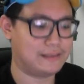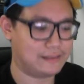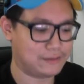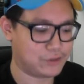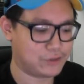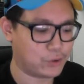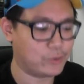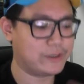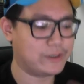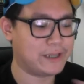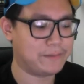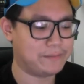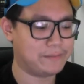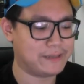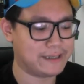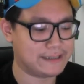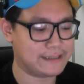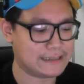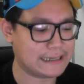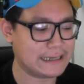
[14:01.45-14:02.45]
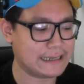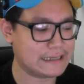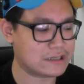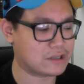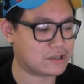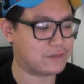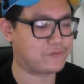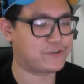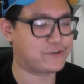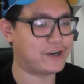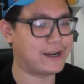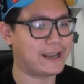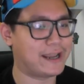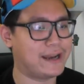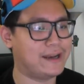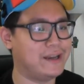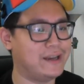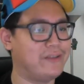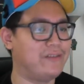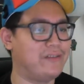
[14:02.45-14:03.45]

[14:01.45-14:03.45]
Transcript: told him the taste of Tre Candy